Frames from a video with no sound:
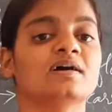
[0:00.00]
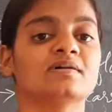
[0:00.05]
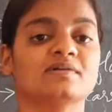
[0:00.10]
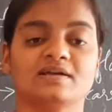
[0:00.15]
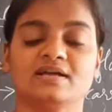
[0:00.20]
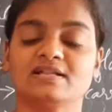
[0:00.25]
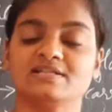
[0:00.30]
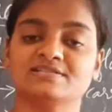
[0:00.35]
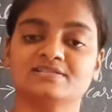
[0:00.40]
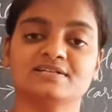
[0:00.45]

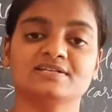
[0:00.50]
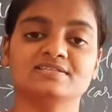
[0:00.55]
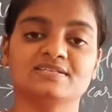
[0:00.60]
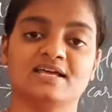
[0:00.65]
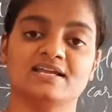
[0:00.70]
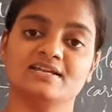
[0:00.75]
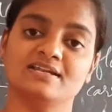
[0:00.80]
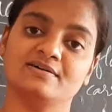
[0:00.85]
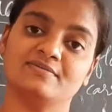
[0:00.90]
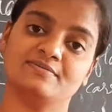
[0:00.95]
cultures
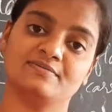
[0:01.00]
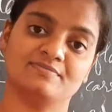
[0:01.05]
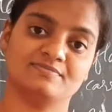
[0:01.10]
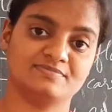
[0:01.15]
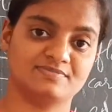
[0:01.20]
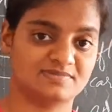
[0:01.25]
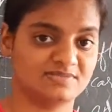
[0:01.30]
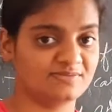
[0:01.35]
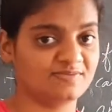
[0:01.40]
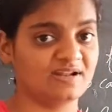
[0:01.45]
and
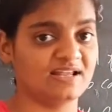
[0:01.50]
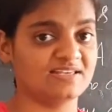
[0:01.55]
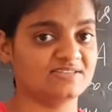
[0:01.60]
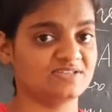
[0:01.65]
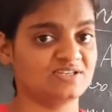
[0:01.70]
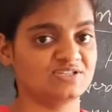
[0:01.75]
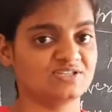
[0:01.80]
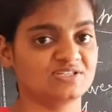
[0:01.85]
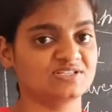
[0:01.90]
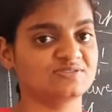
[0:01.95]

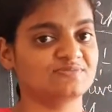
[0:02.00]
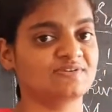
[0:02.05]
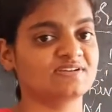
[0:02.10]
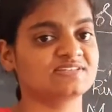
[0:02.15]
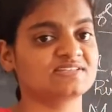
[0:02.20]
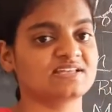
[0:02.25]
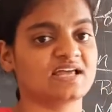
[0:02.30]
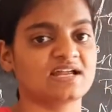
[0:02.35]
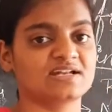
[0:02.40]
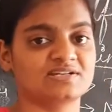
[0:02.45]
civilizations were
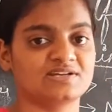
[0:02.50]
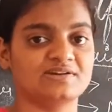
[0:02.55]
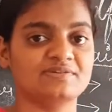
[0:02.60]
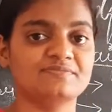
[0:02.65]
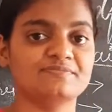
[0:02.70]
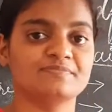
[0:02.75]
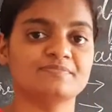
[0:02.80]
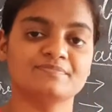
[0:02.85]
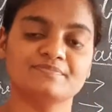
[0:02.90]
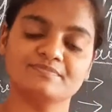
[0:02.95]
started
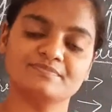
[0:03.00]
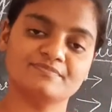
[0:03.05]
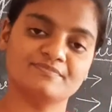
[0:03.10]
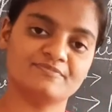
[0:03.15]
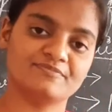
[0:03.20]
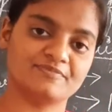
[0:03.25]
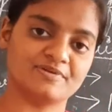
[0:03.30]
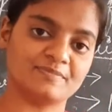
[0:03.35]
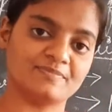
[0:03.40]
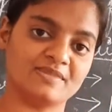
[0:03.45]

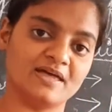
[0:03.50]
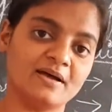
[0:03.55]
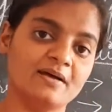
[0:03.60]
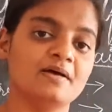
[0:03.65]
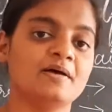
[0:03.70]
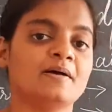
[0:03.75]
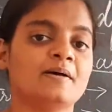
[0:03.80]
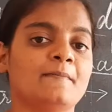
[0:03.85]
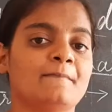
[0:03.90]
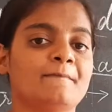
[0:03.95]
from the
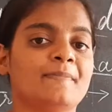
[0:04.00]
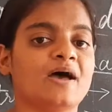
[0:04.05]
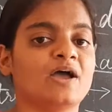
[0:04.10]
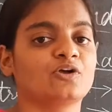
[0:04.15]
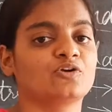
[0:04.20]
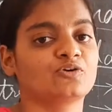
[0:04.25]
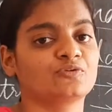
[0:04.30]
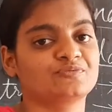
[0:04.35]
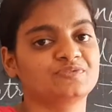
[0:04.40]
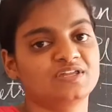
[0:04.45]

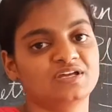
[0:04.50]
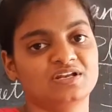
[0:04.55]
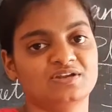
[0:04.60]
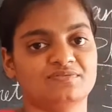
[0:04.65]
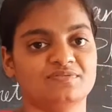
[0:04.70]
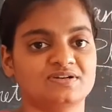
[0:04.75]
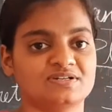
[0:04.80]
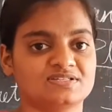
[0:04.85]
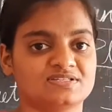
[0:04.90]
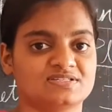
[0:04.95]
bank of the
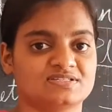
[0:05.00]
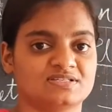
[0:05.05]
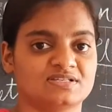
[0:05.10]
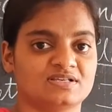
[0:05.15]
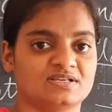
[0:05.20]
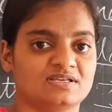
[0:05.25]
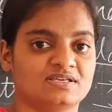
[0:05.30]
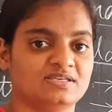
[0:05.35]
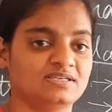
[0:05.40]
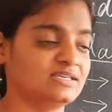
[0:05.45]
rivers.
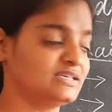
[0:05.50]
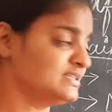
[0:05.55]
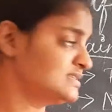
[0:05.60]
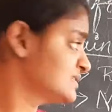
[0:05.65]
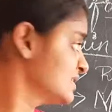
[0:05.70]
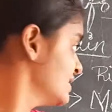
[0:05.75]
Yes,